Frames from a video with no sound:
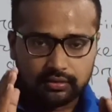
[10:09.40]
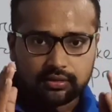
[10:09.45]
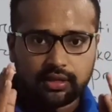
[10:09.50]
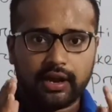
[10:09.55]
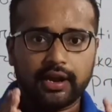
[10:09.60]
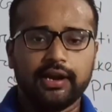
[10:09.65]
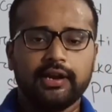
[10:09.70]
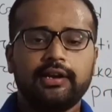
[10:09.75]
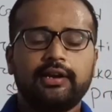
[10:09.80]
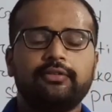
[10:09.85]

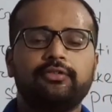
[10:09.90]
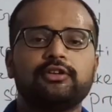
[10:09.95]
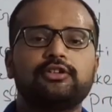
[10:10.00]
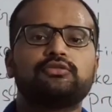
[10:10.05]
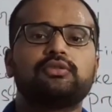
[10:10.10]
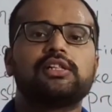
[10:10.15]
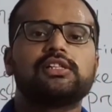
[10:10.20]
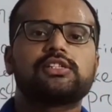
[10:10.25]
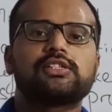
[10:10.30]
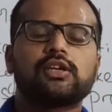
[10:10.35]
the
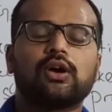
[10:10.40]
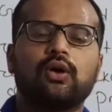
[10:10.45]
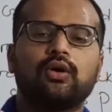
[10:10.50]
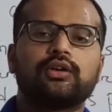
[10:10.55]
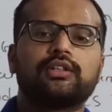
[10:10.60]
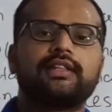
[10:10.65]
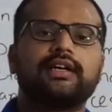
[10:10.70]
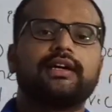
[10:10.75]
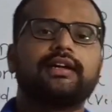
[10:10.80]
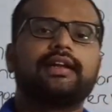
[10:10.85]
individuals
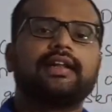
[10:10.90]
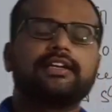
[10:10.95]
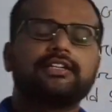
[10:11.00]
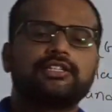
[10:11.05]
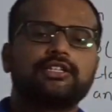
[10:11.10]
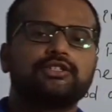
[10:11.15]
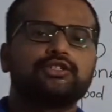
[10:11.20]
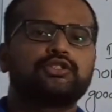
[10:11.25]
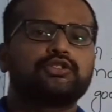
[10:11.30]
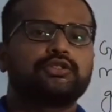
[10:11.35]
or the
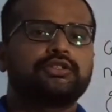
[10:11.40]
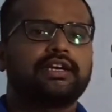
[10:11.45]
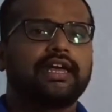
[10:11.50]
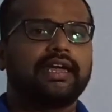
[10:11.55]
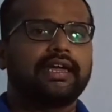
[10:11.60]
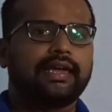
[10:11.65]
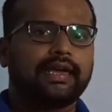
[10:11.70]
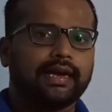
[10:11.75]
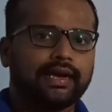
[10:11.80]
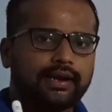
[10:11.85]
nation should
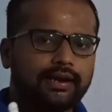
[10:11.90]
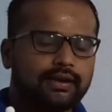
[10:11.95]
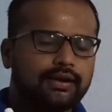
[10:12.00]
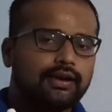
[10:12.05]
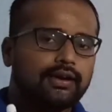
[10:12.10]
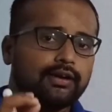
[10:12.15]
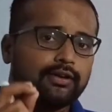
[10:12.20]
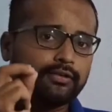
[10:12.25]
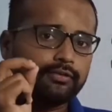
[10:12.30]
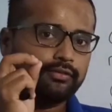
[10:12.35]
take
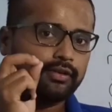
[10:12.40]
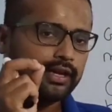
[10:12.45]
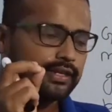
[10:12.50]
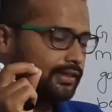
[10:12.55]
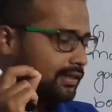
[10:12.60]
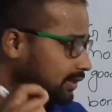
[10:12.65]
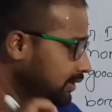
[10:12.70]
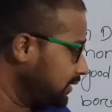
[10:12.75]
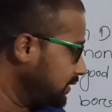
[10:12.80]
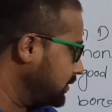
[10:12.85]
care
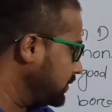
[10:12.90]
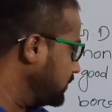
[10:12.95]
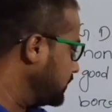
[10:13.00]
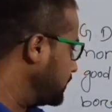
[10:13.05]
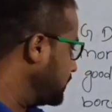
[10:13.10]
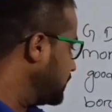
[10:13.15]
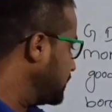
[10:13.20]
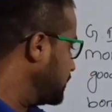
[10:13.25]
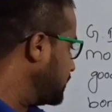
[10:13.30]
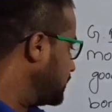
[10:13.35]
whether
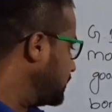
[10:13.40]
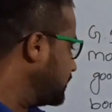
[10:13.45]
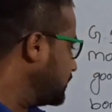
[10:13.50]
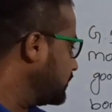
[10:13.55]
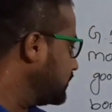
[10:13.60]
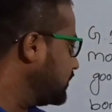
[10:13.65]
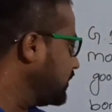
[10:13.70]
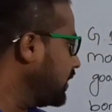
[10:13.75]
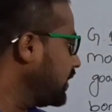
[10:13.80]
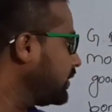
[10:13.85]

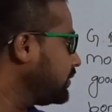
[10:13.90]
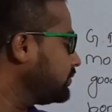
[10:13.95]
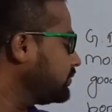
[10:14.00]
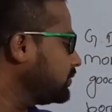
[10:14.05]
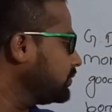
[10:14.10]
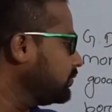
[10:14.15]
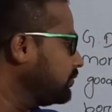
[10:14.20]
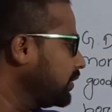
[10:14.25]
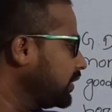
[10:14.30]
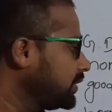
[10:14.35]

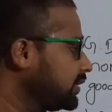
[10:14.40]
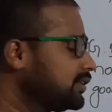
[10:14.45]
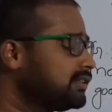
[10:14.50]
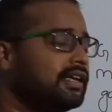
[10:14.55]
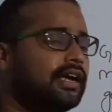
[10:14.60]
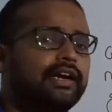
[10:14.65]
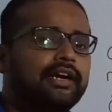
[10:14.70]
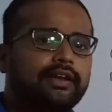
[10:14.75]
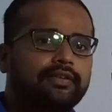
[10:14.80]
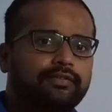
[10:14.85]
that whether
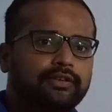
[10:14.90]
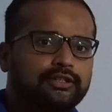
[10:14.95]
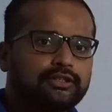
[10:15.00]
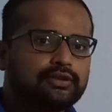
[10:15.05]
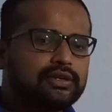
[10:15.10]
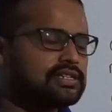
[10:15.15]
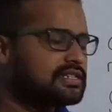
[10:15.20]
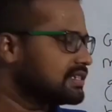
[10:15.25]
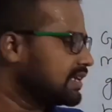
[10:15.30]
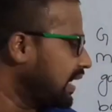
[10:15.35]
the
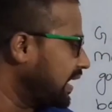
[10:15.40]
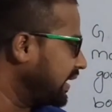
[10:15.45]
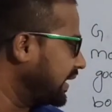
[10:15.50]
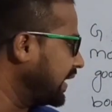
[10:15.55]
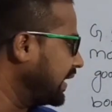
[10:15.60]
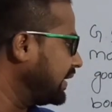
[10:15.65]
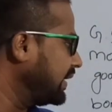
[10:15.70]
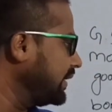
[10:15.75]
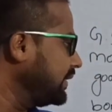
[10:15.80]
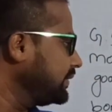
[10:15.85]
individuals are
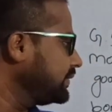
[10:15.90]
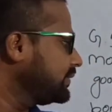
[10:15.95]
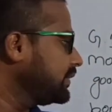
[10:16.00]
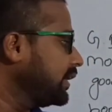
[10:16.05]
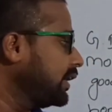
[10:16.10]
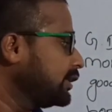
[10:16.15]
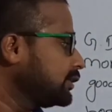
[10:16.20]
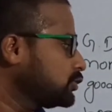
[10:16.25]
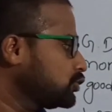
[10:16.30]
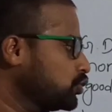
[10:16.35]
getting
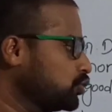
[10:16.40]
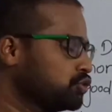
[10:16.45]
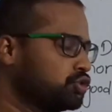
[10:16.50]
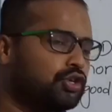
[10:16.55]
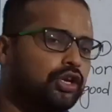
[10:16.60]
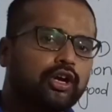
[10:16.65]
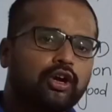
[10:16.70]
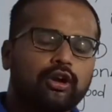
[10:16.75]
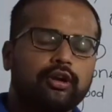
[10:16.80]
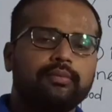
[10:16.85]
their
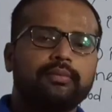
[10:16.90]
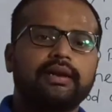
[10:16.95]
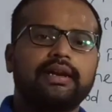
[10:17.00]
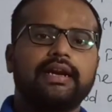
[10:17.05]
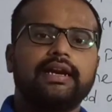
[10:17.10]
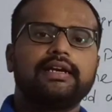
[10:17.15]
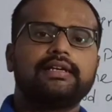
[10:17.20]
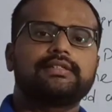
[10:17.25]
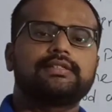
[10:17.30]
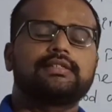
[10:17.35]
socio-economic
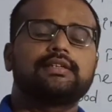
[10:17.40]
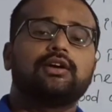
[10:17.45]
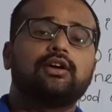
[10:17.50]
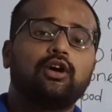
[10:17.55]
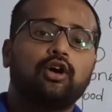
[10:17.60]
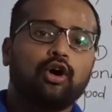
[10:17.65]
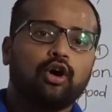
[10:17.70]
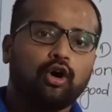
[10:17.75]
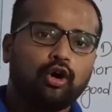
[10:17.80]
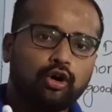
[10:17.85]
needs
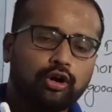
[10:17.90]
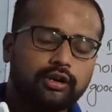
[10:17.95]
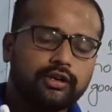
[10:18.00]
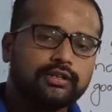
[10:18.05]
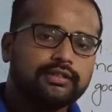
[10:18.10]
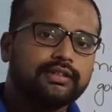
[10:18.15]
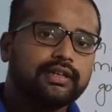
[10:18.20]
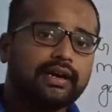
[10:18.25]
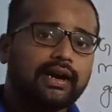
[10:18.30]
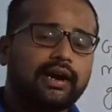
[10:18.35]

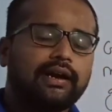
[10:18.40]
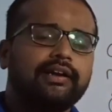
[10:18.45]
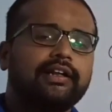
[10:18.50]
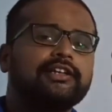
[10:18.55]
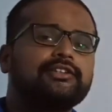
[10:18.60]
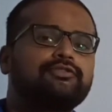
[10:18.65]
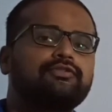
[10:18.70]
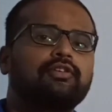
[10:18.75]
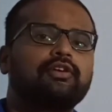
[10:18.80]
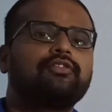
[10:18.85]
or the
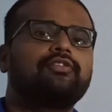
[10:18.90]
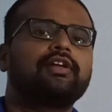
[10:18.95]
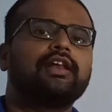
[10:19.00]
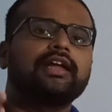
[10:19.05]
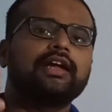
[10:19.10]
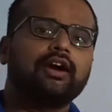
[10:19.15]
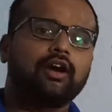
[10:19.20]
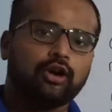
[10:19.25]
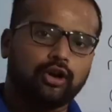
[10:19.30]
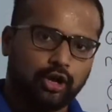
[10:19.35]
country is
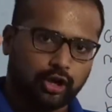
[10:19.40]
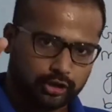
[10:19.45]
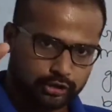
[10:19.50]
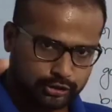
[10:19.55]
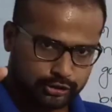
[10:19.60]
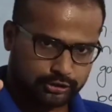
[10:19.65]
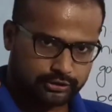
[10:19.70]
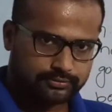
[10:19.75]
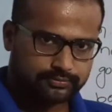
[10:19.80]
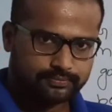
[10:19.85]
fulfilling or not.